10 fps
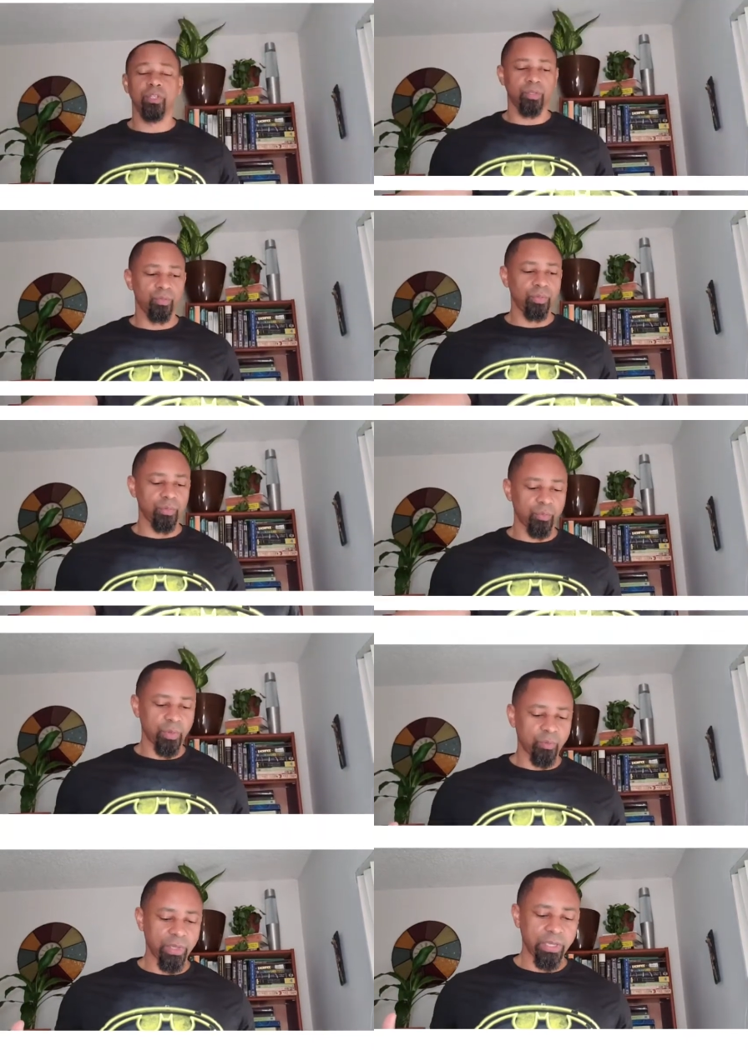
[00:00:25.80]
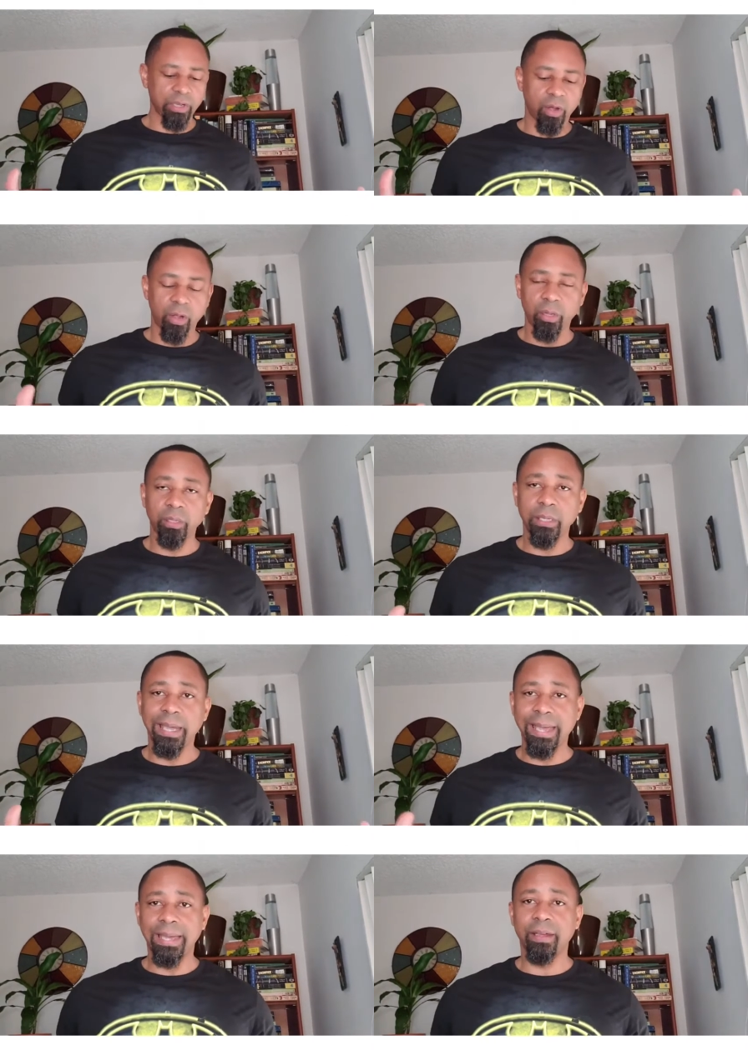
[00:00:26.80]
you know, we all
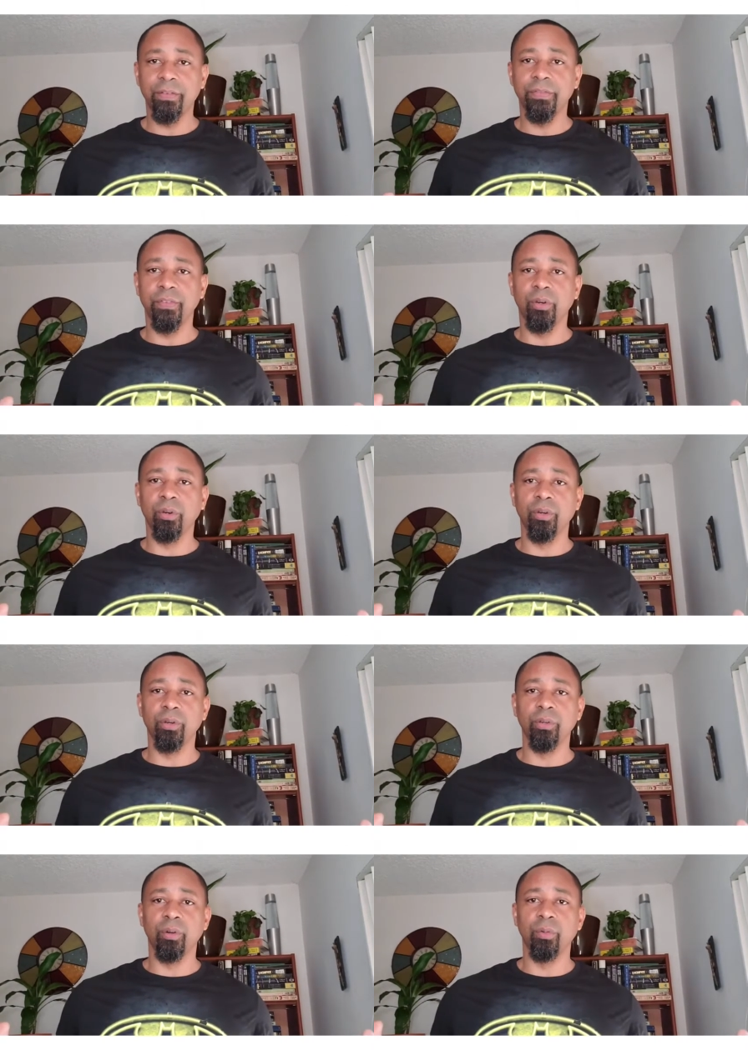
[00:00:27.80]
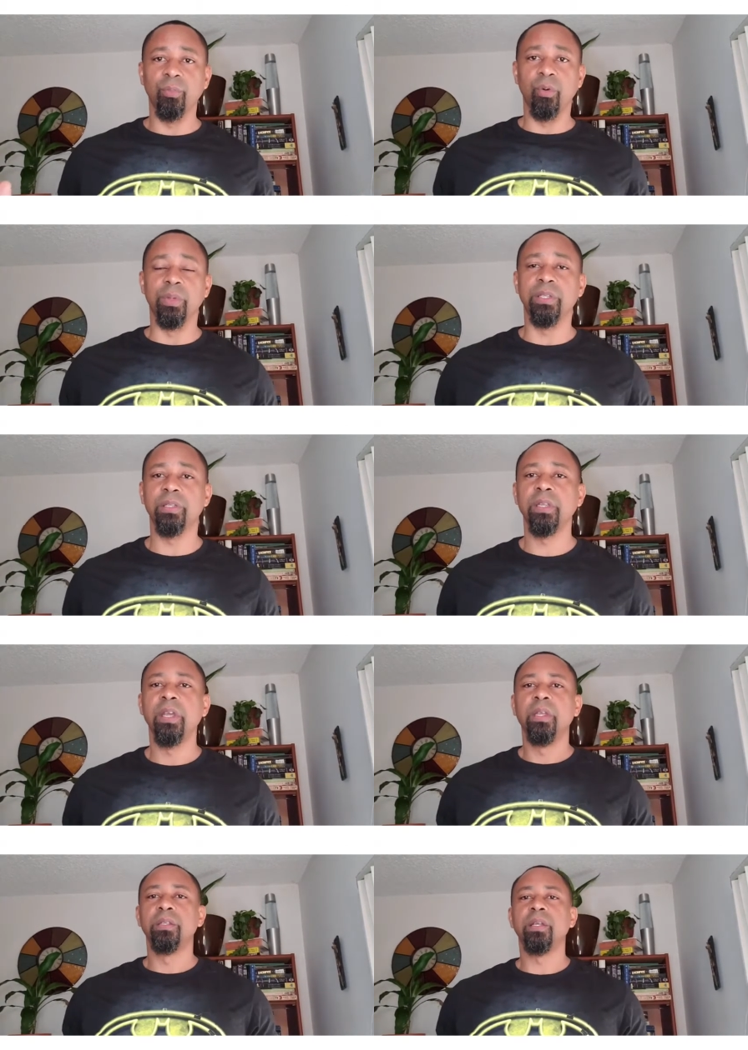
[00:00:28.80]
have our, our moments.
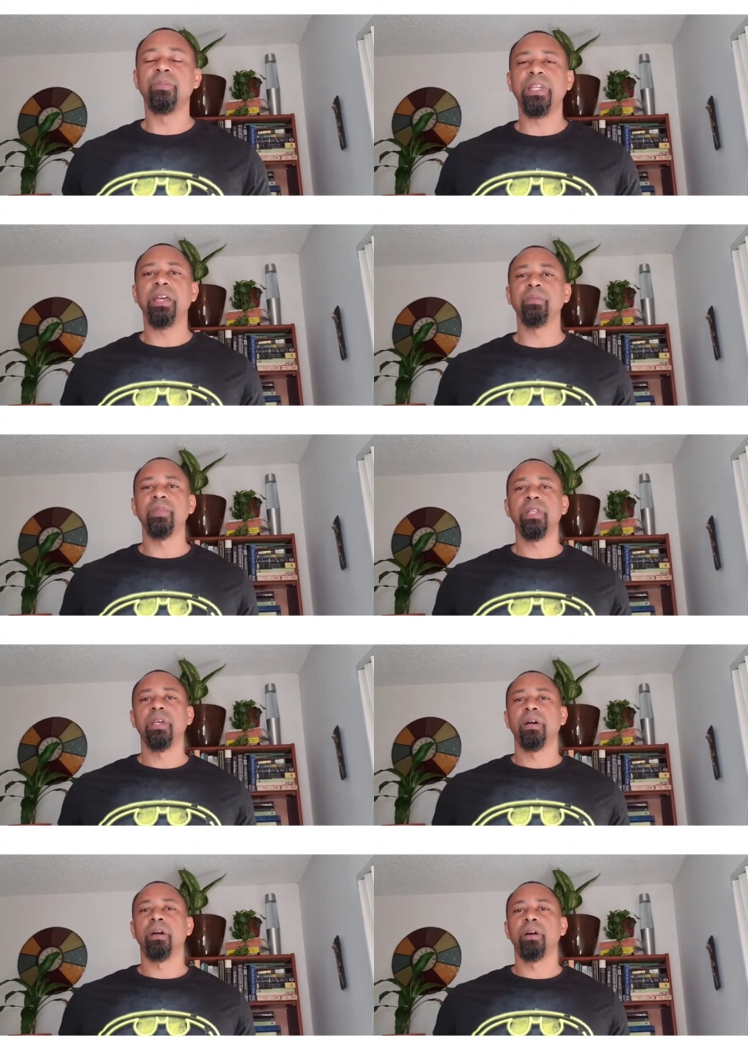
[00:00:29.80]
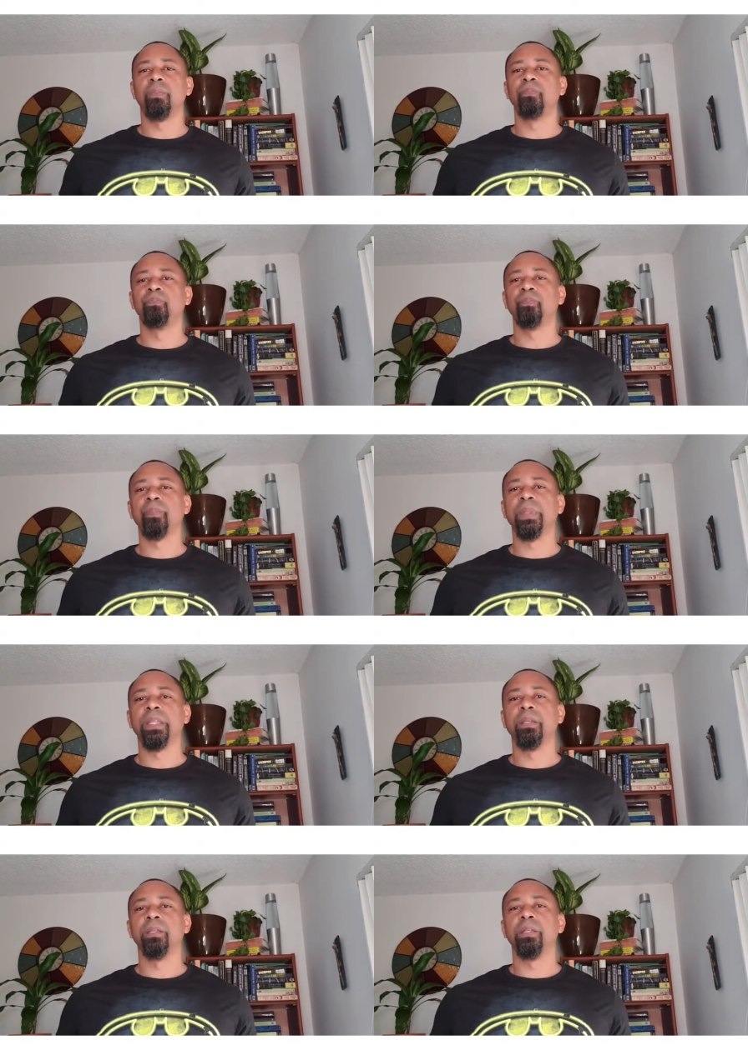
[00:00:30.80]
Sometimes um,
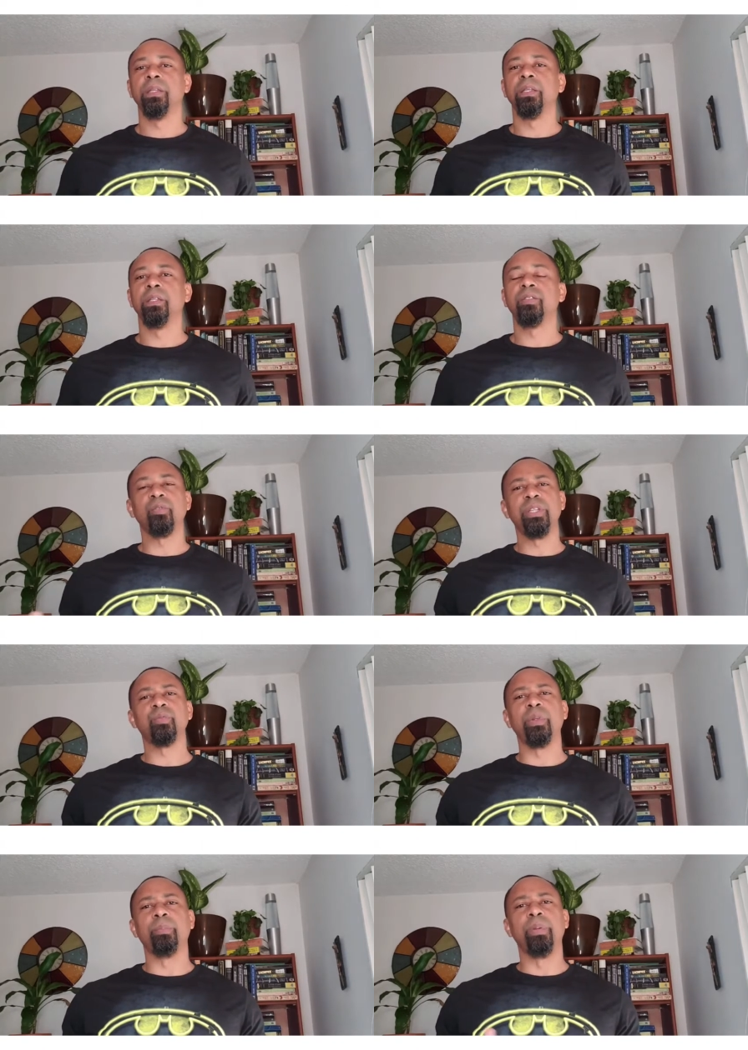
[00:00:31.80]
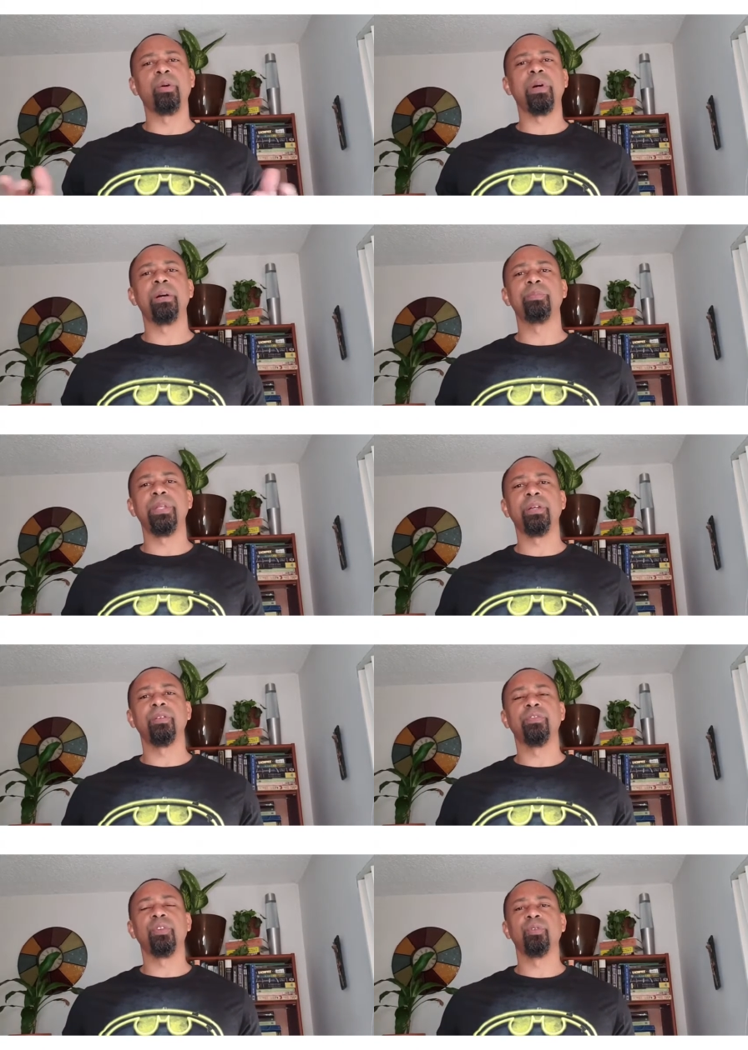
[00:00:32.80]
students will blow up, you
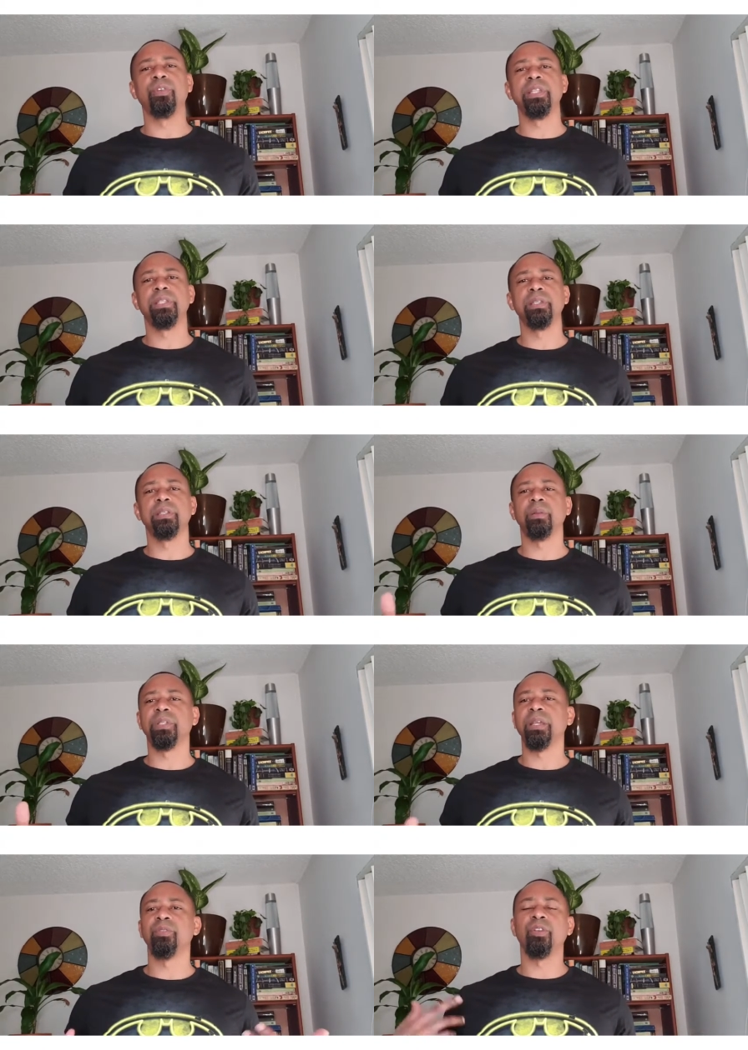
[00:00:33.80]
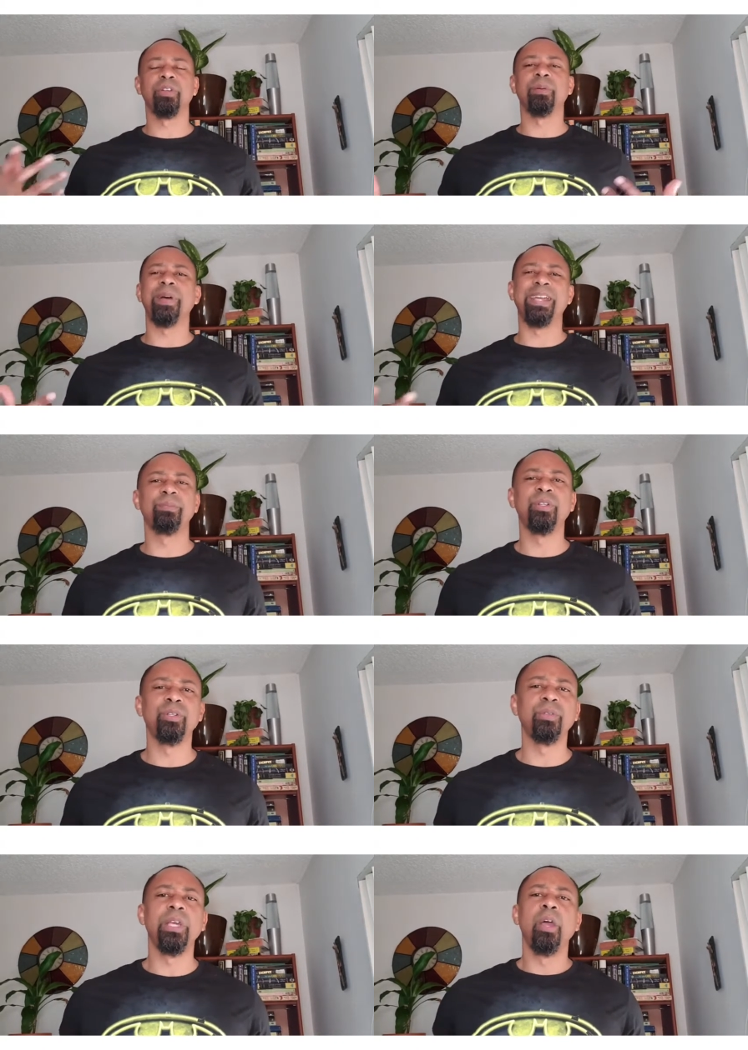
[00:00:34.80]
know, for no reason. Sometimes you're in a bad
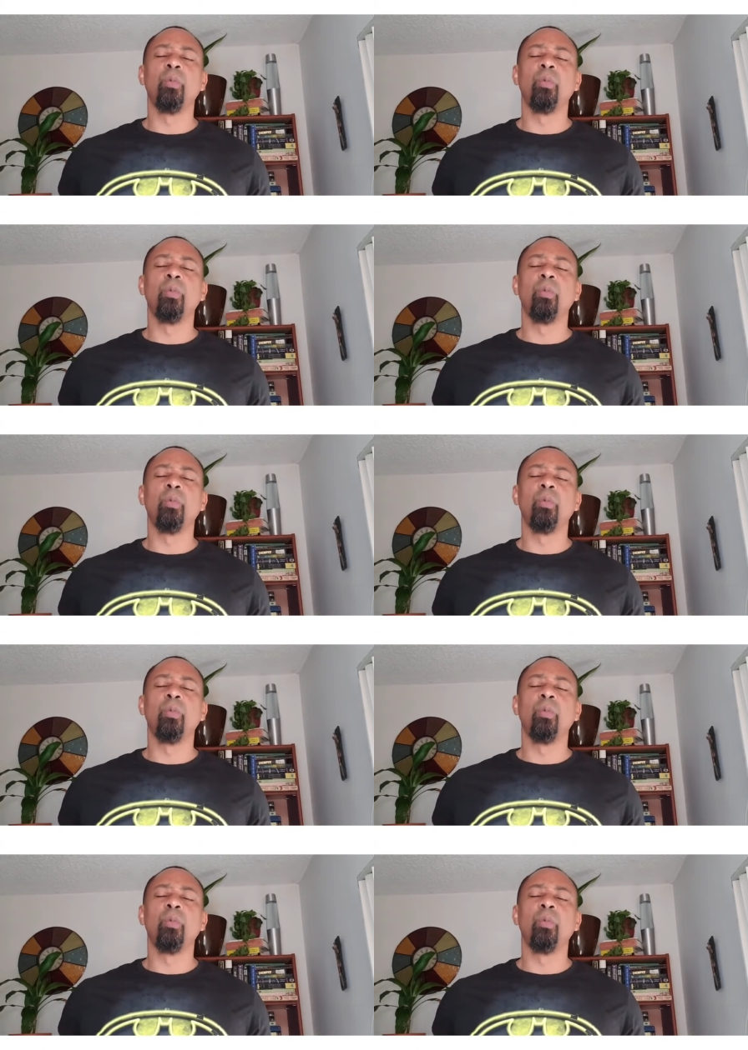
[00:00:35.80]
mood.